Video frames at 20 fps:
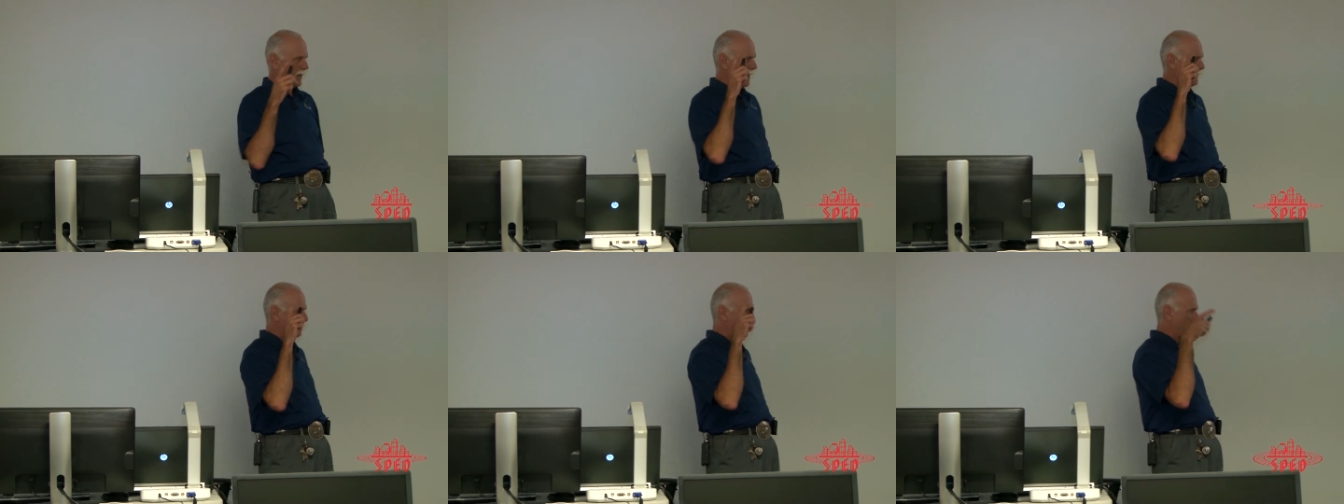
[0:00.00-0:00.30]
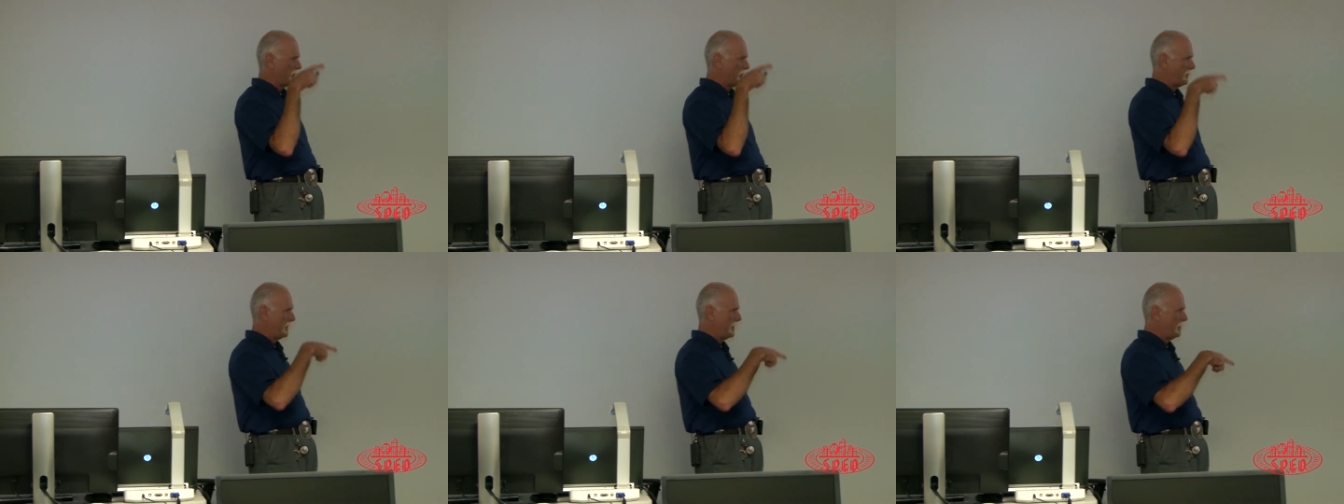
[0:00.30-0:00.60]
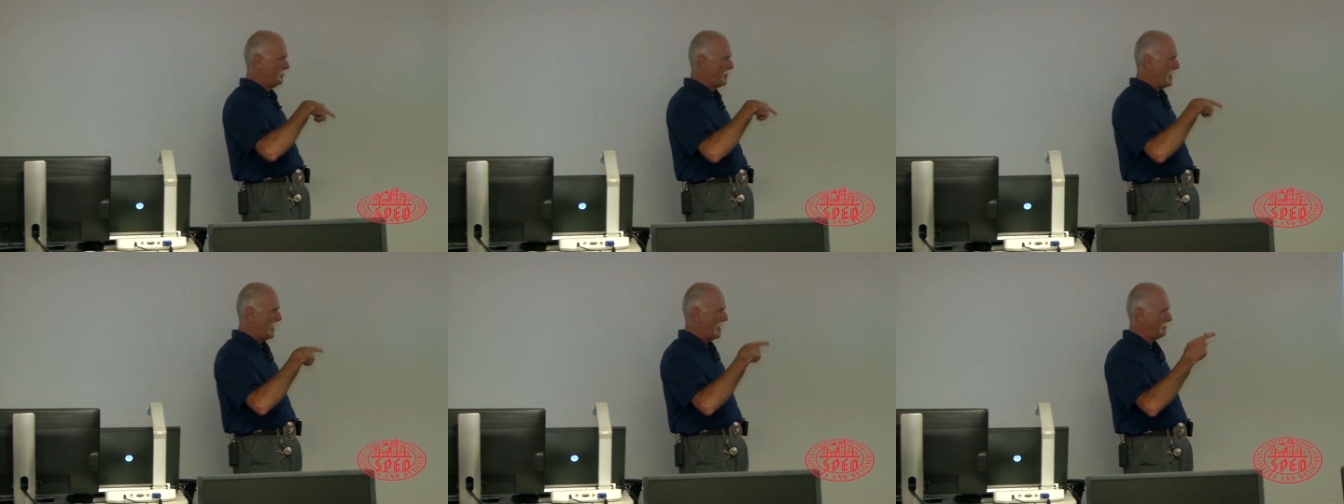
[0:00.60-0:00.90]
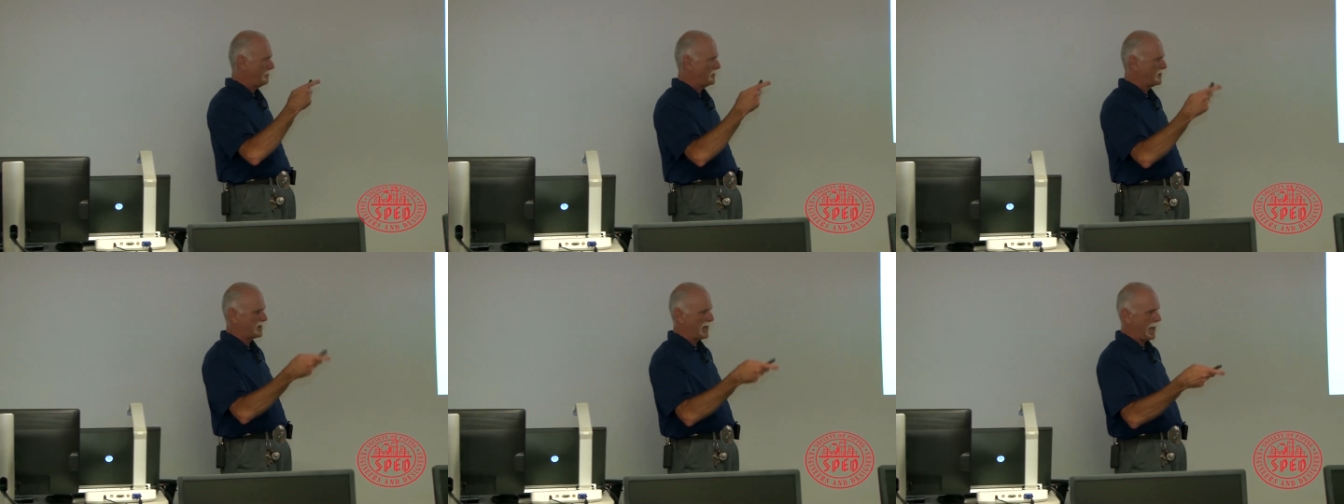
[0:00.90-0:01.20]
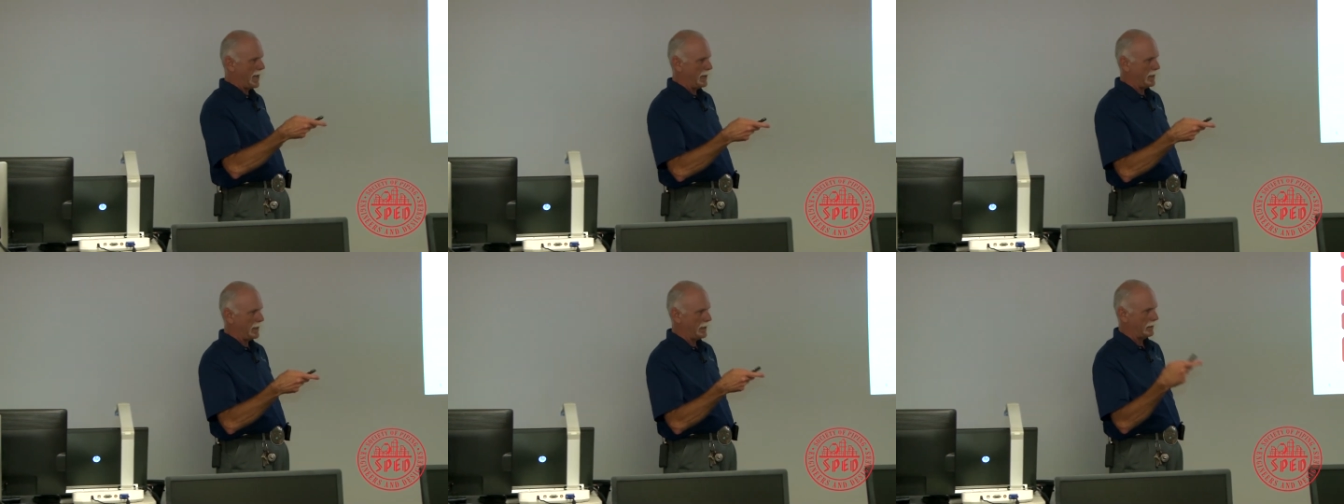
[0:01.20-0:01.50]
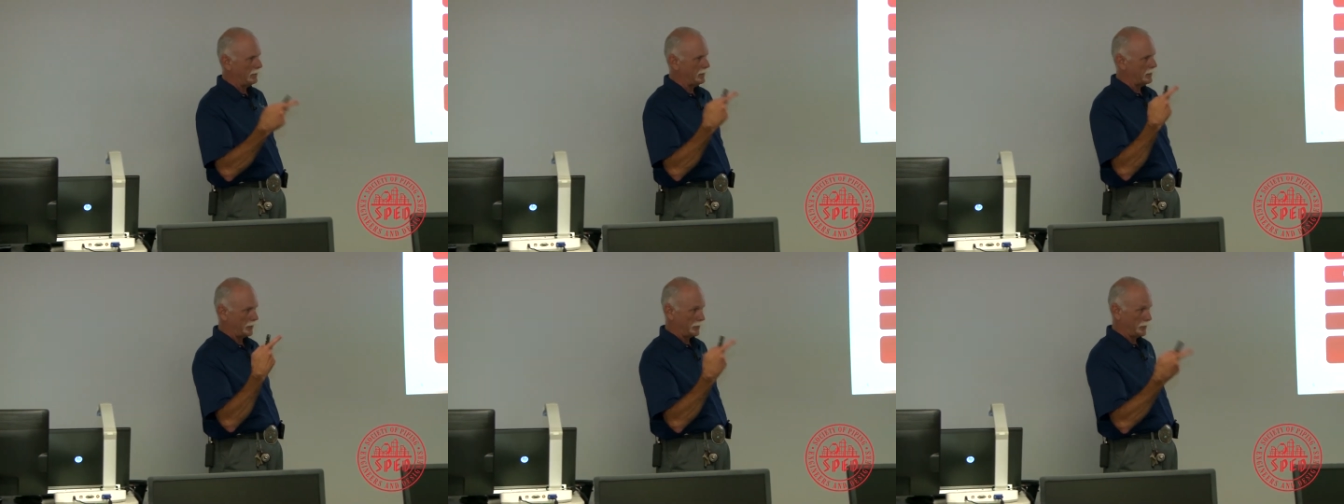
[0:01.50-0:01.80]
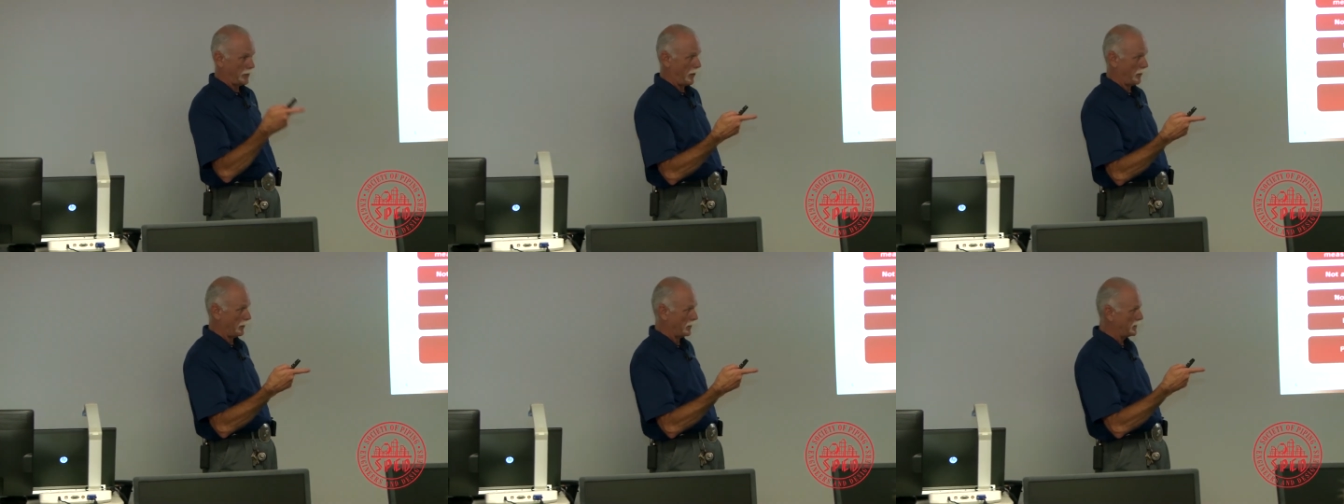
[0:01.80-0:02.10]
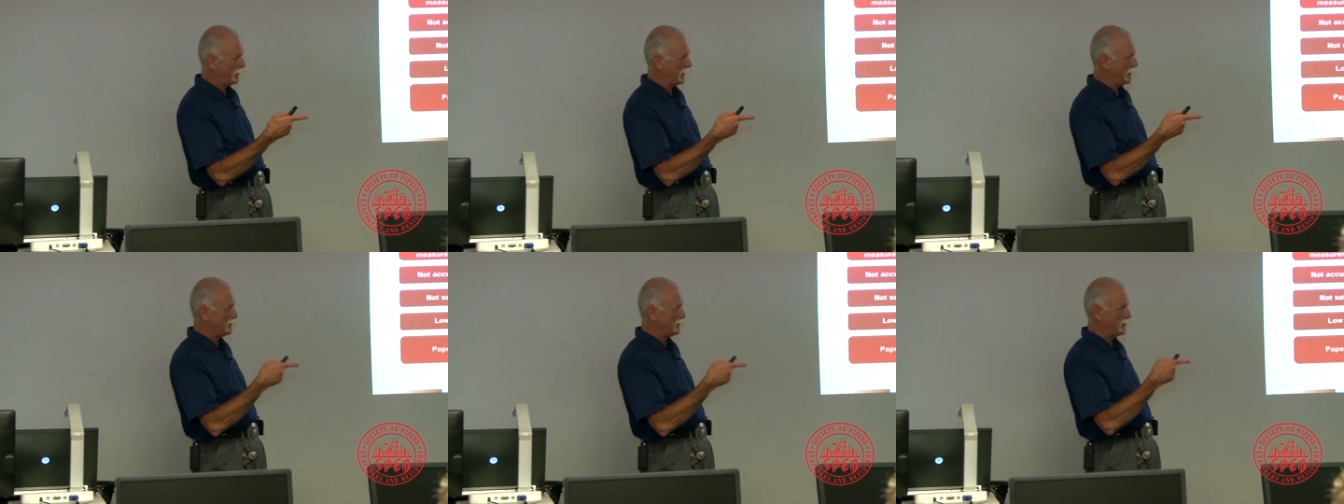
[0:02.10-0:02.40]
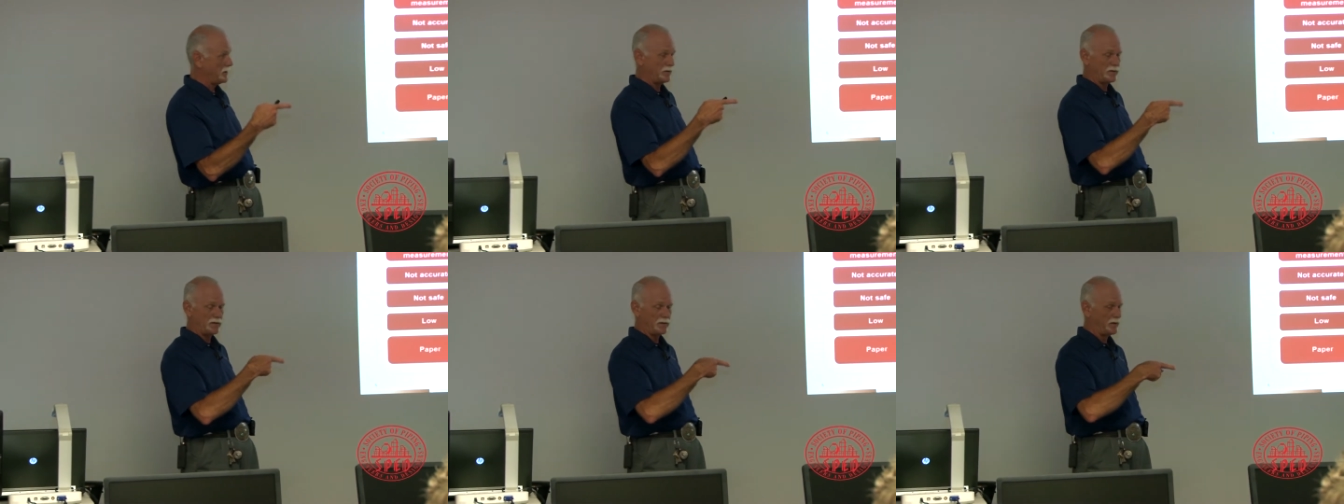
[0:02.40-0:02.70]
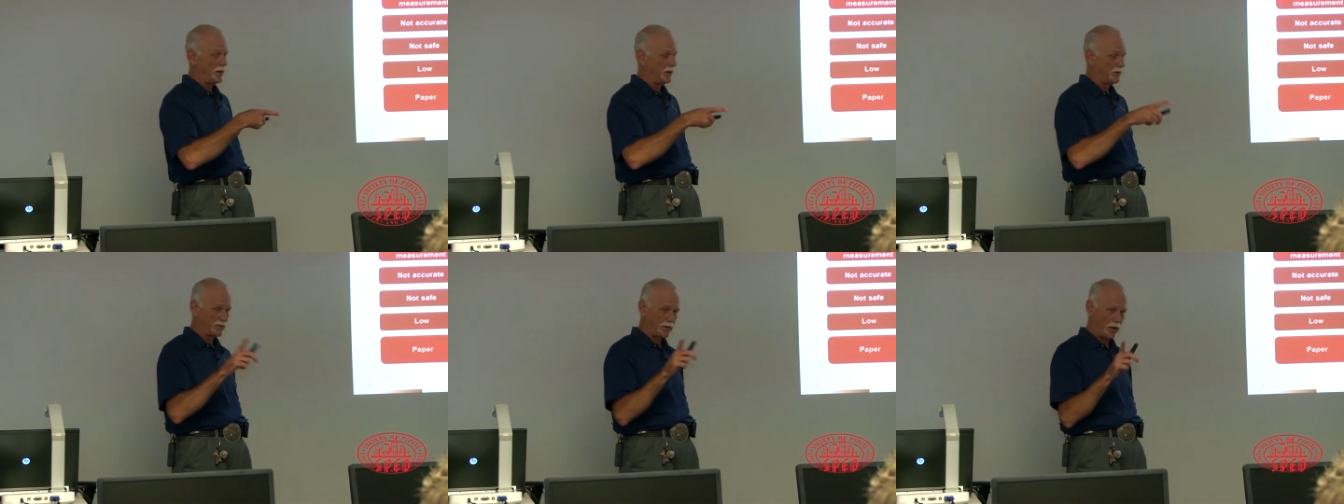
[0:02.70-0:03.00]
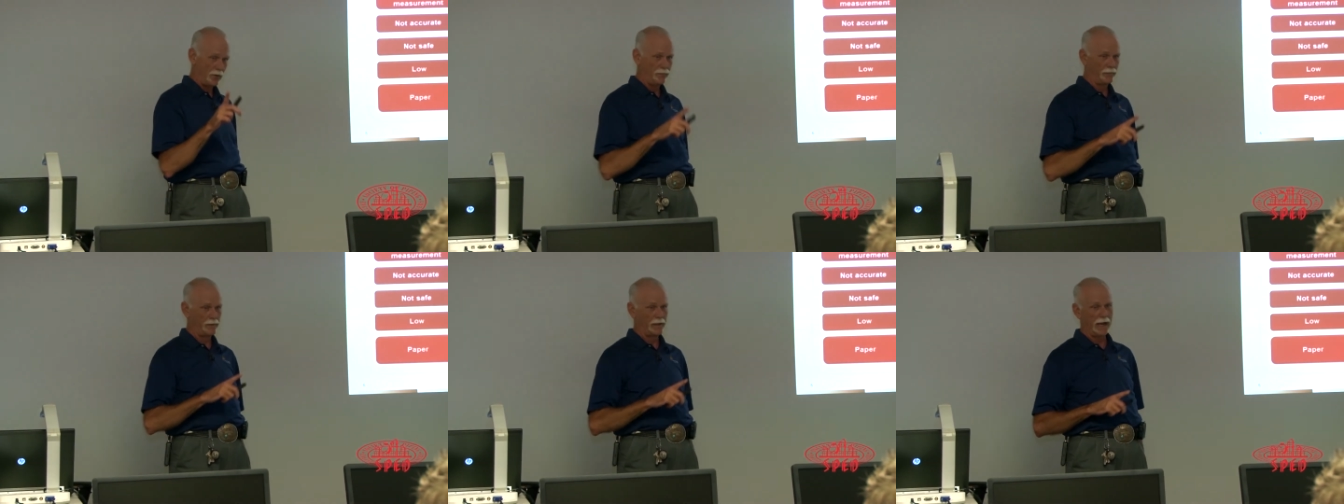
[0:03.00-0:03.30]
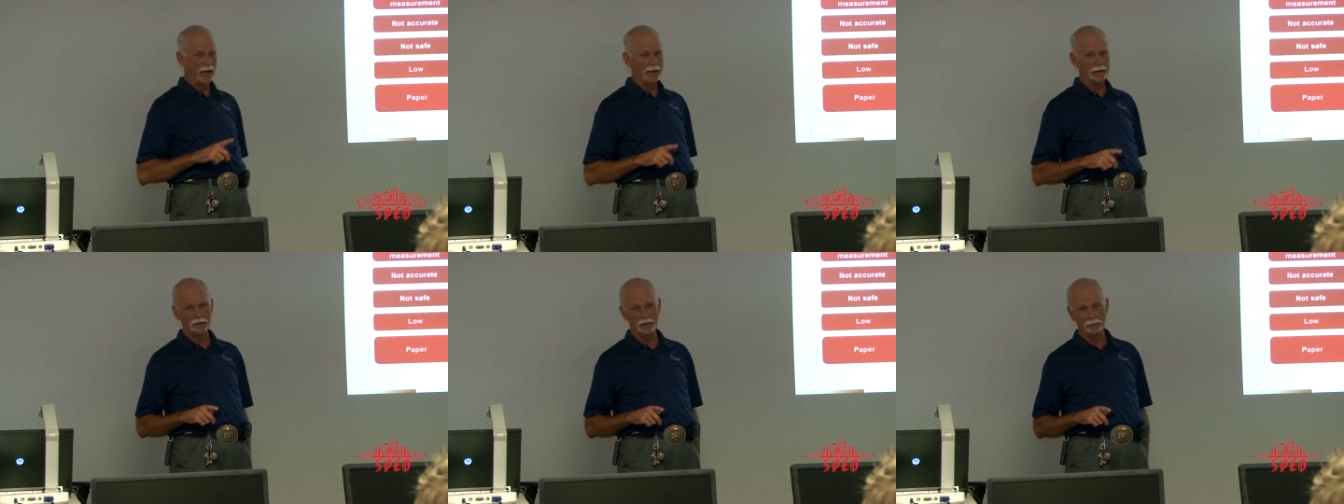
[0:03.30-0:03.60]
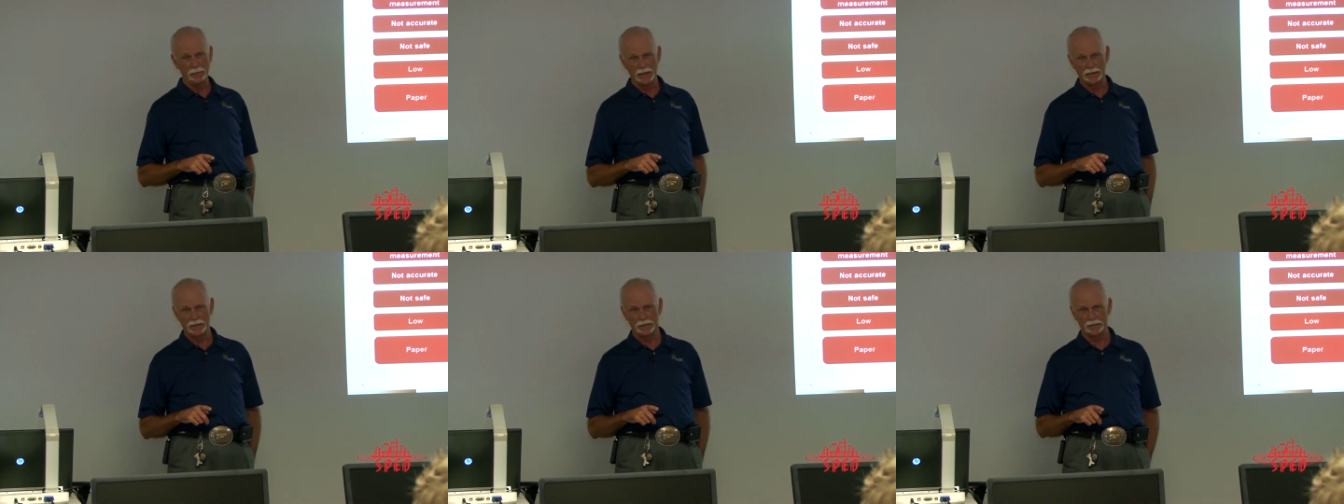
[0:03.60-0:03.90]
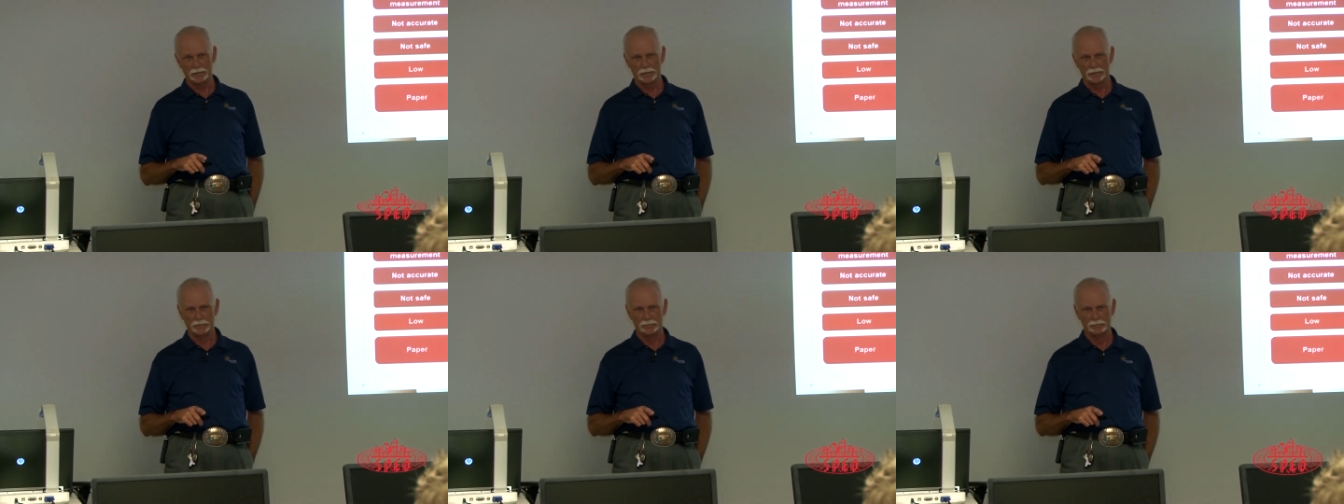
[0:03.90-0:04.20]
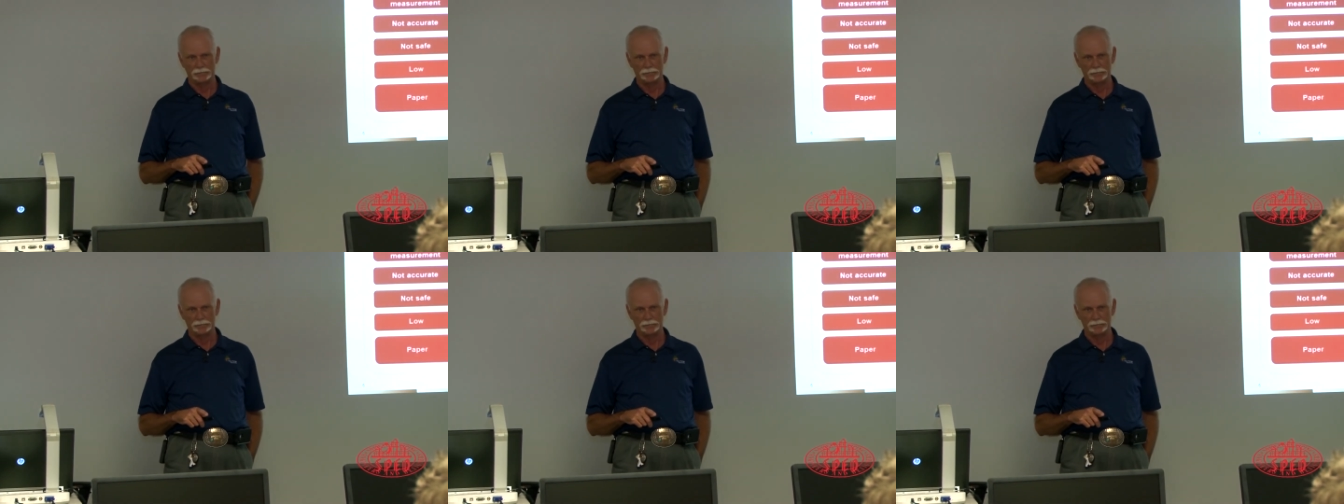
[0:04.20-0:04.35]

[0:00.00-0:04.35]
CAD Works Fieldpipe scanning or total stations, there's no forgotten dimensions.